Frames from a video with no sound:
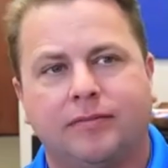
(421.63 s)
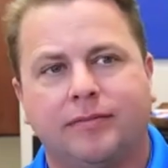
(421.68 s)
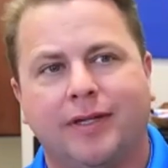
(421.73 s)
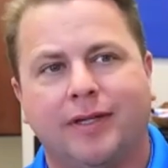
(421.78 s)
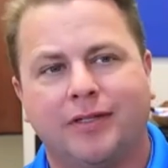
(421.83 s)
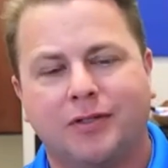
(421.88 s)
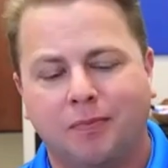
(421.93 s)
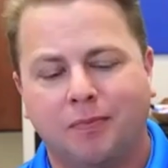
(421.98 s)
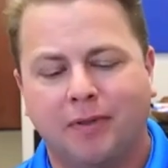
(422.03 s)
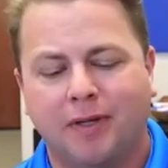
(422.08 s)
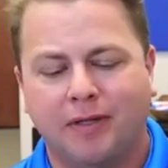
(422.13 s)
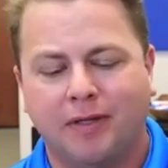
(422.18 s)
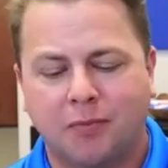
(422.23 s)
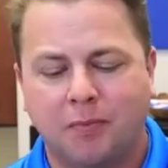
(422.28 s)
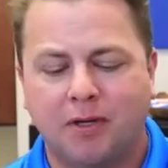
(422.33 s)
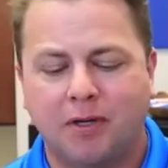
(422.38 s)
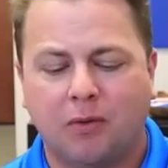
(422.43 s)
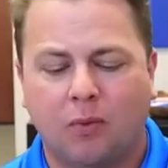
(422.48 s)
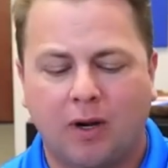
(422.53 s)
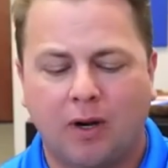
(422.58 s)
it's it's
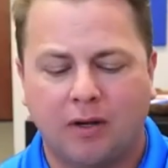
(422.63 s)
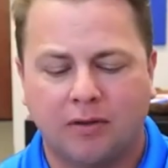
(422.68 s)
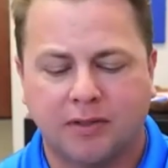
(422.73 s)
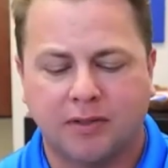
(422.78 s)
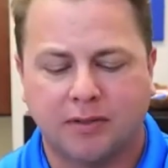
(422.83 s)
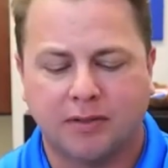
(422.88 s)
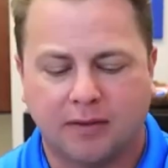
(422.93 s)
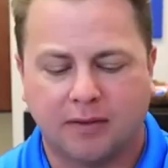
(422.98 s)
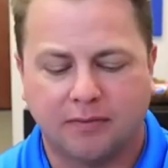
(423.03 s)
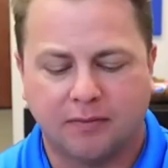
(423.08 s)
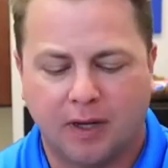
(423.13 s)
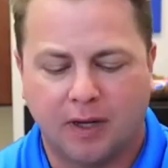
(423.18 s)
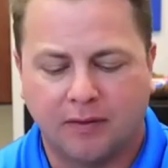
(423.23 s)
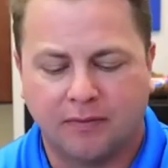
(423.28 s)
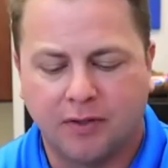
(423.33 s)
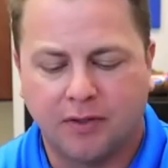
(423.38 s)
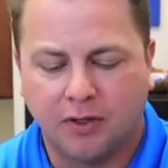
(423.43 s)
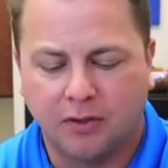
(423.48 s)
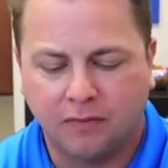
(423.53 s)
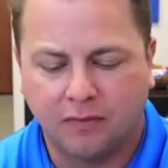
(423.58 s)
been a while since I've
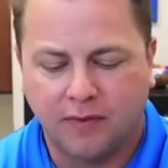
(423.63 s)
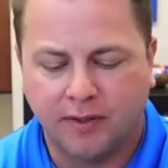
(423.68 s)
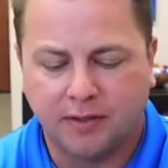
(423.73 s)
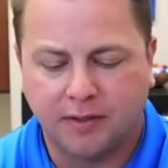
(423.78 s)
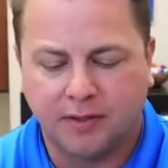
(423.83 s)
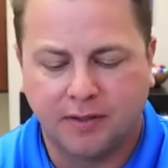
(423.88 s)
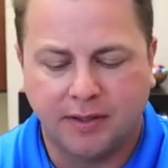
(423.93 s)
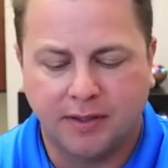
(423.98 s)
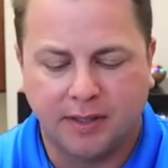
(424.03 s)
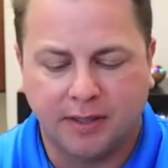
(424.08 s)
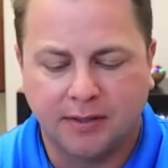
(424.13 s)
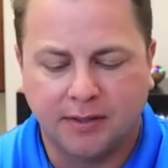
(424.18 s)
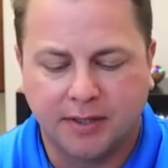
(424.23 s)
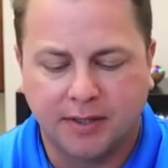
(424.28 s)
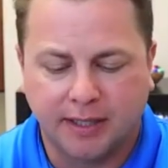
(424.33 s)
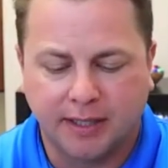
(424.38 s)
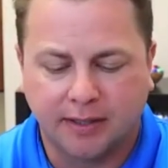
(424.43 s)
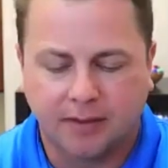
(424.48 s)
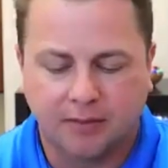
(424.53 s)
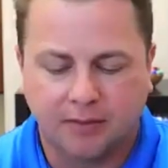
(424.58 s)
I've dove into the
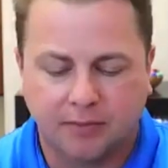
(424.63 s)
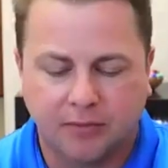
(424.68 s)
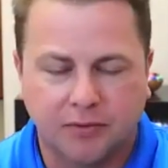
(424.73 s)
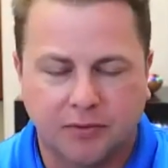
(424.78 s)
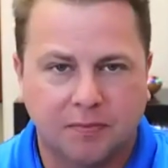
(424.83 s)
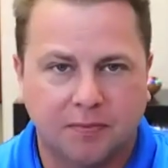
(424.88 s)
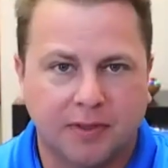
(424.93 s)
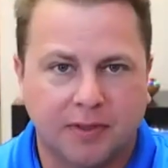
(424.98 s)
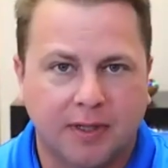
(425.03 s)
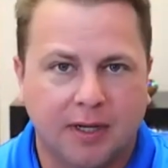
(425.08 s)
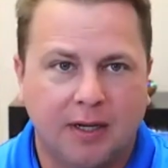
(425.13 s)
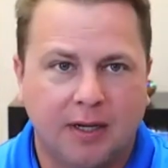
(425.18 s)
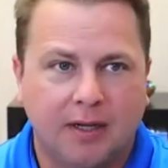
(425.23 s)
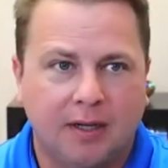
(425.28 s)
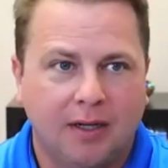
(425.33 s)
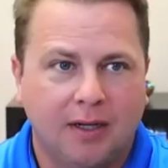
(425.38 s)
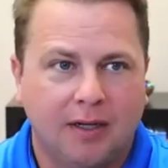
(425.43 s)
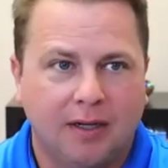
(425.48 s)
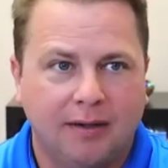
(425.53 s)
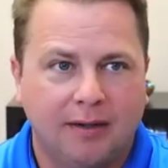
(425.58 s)
exact numbers, but
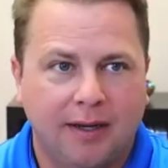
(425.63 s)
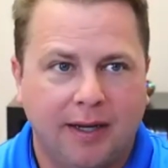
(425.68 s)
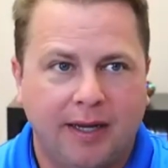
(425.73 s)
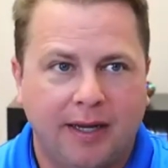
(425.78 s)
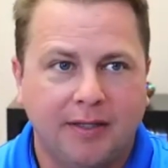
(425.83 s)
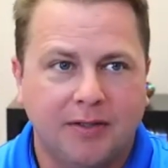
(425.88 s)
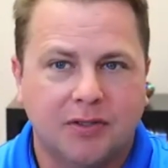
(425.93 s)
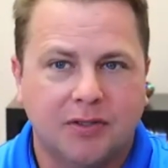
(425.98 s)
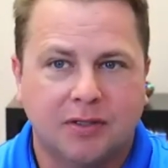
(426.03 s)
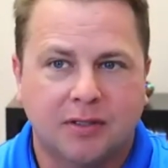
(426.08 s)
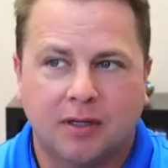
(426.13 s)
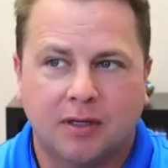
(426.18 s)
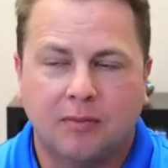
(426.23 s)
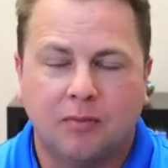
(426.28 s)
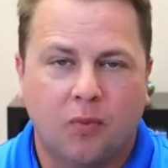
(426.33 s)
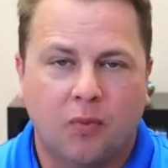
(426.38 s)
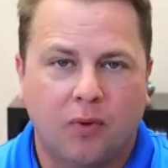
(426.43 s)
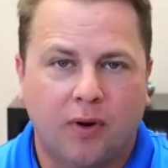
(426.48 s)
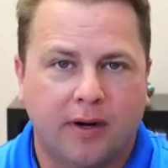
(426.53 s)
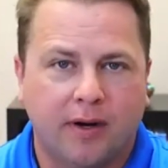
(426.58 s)
it's
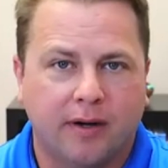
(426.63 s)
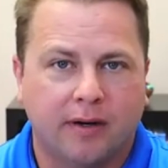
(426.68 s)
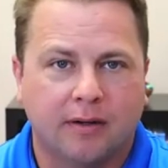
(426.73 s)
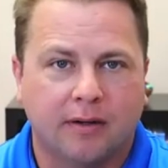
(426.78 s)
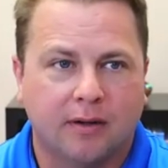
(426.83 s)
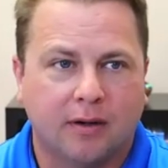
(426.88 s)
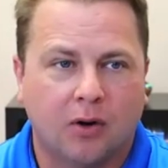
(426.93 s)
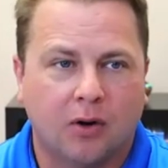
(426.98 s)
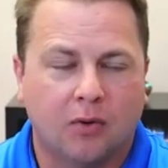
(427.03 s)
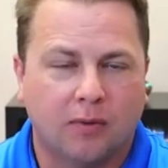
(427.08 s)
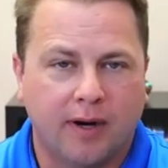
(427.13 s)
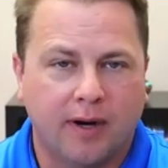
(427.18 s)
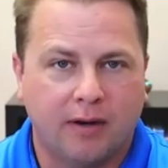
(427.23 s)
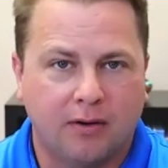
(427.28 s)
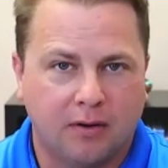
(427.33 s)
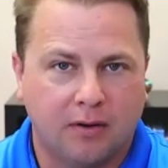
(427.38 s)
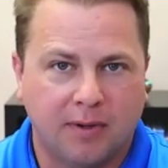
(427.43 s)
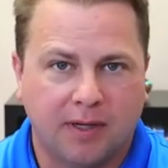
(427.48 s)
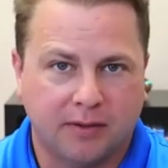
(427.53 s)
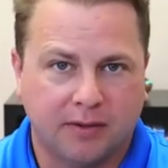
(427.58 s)
somewhere
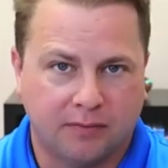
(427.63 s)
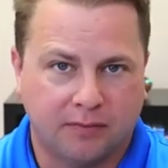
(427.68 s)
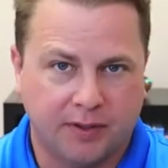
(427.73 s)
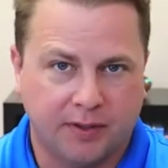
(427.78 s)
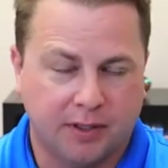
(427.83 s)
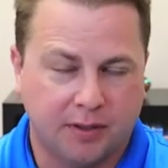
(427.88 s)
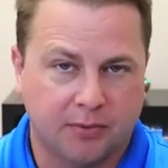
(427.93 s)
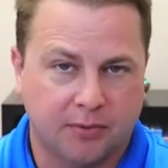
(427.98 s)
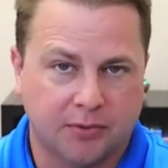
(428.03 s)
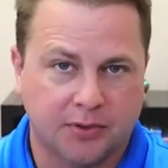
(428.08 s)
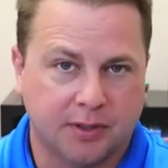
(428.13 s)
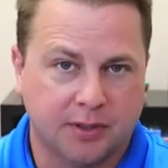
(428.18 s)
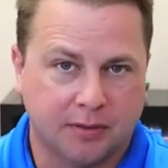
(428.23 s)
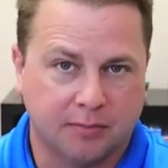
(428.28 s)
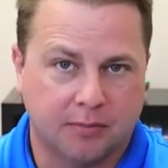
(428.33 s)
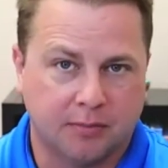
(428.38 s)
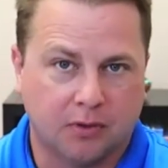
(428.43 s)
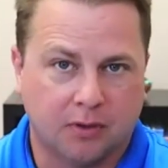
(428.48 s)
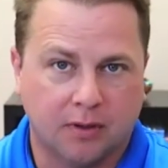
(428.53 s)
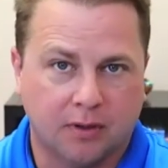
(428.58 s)
around about the fifty percent
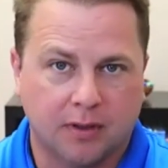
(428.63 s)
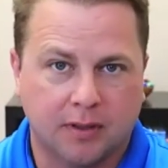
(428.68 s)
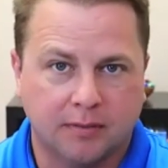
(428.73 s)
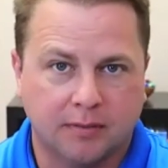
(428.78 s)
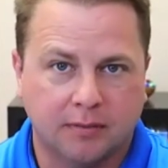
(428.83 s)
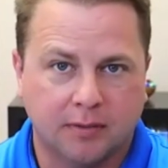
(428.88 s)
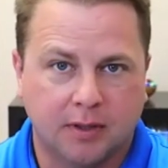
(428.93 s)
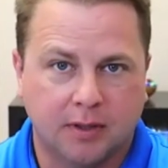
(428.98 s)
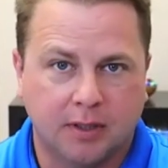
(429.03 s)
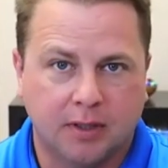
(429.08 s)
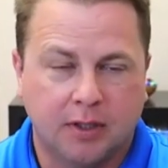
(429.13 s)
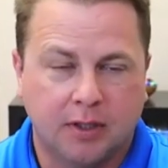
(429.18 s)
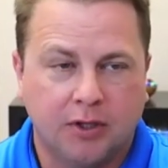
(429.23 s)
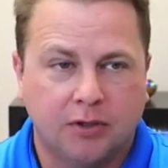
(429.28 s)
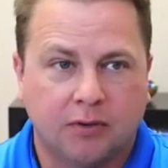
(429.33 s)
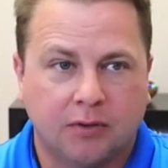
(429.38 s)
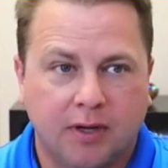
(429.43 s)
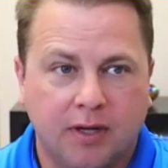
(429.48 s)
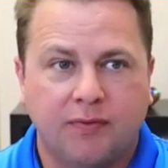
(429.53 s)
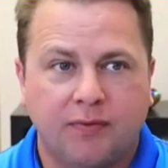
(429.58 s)
mark.
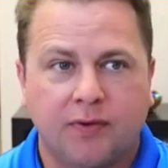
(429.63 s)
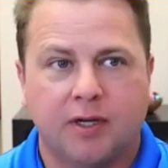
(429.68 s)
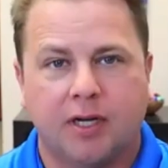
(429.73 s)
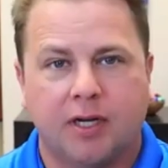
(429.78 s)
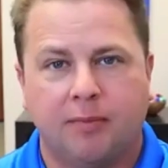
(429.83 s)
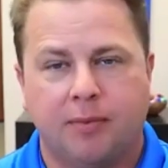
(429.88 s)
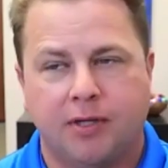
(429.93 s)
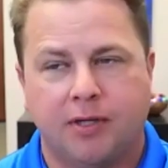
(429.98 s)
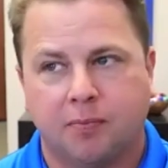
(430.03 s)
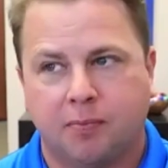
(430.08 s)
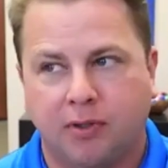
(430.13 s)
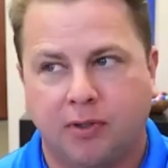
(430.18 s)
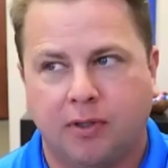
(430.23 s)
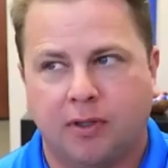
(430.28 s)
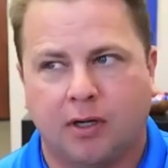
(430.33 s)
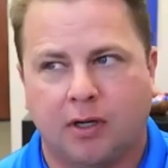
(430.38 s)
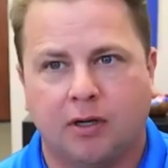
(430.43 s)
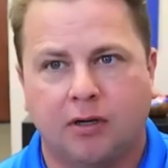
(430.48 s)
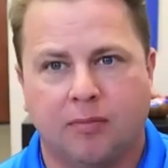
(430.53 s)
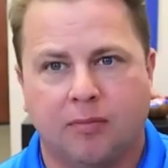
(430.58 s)
So if a company's putting
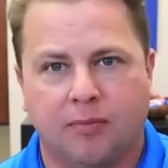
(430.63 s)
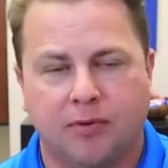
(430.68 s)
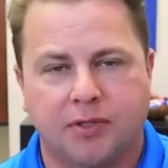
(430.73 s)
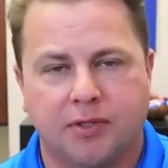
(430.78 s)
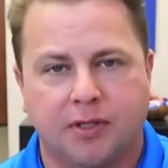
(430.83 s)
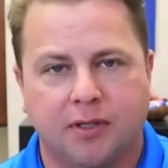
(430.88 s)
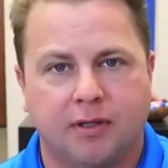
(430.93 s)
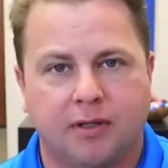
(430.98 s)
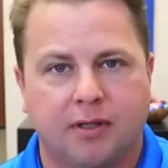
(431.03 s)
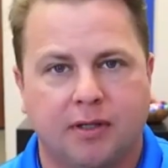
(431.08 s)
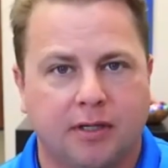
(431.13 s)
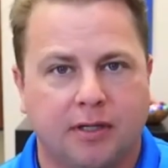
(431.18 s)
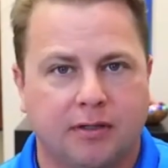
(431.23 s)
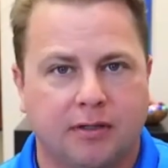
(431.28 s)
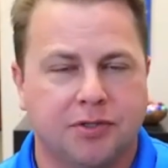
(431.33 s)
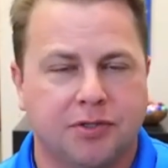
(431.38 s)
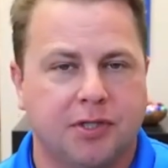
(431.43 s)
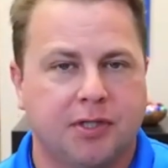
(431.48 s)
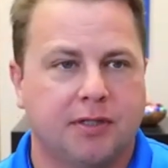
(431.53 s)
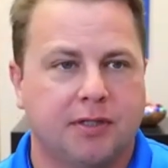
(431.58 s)
one hundred percent of the
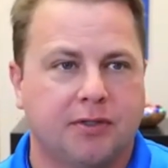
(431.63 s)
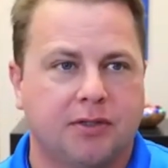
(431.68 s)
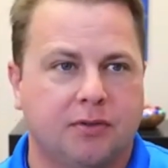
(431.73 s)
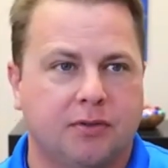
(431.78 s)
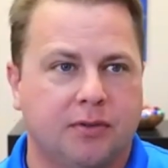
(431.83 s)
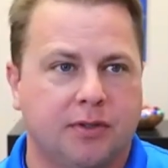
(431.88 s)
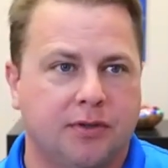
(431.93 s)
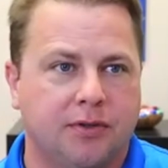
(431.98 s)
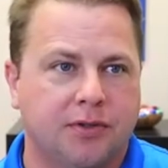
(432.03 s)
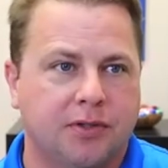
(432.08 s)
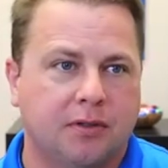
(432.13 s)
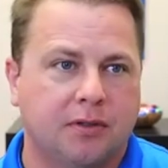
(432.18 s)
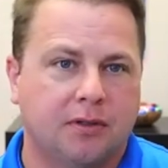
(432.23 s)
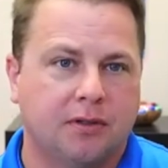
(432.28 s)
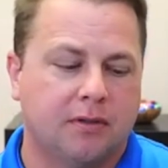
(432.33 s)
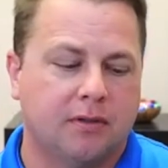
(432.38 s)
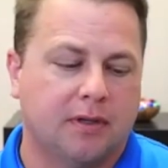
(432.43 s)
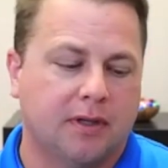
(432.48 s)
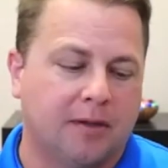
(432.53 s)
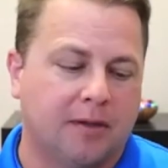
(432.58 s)
energy into it, you're still
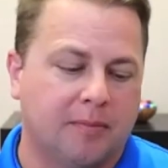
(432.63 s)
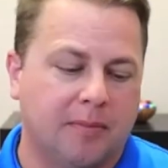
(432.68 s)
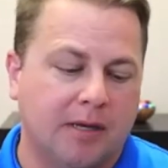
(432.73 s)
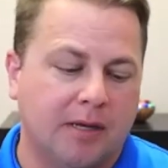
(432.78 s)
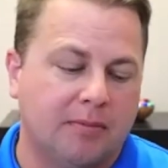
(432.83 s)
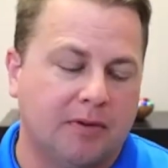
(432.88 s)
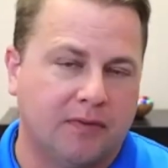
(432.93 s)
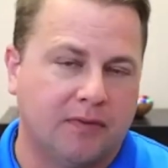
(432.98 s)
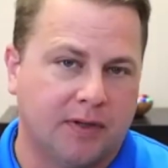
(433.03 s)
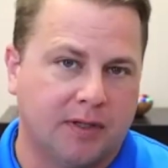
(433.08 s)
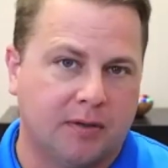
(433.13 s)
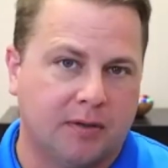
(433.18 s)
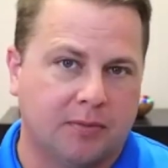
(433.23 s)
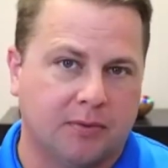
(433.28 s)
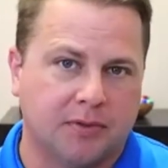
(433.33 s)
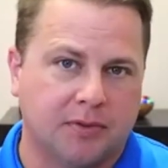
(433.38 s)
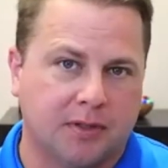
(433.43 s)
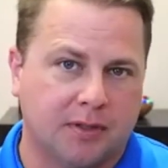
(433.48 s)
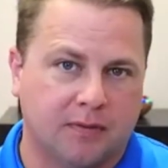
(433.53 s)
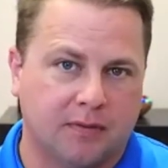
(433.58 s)
going to get maybe fifty
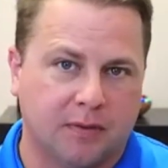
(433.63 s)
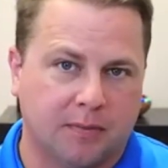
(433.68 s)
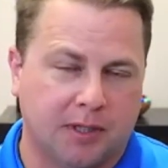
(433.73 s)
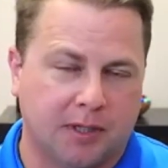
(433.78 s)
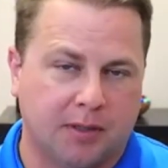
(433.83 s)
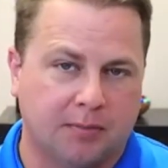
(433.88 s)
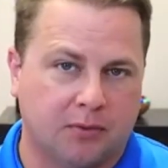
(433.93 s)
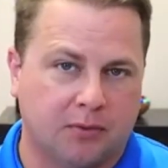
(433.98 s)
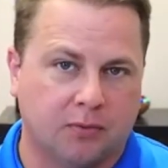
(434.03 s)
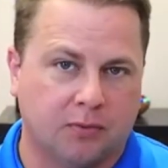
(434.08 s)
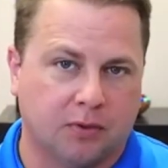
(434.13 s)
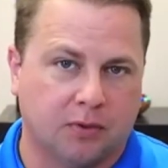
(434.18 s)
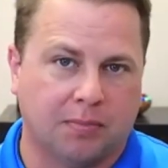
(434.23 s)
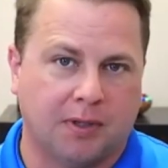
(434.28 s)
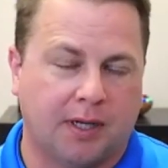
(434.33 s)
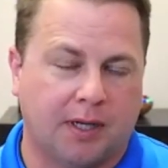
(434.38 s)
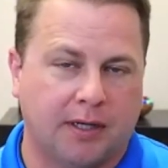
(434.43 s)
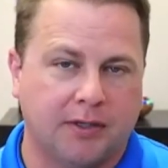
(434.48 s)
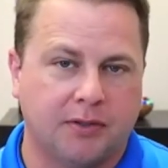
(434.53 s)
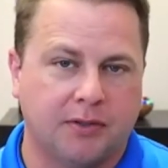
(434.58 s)
percent of the people
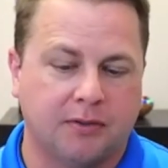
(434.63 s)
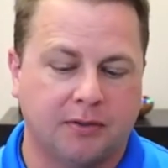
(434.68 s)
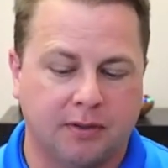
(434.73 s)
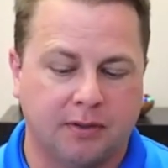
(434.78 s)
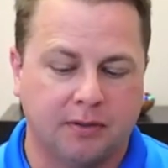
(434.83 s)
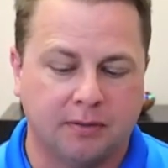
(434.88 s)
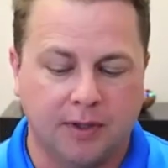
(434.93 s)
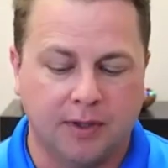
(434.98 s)
reply to you,